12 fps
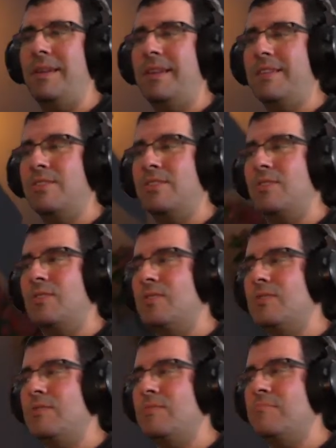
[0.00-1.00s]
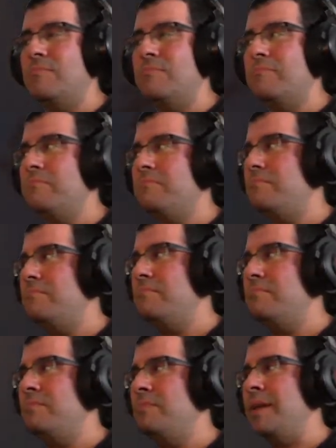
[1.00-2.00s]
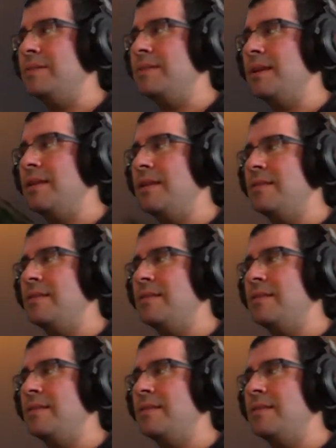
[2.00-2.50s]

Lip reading: So basically,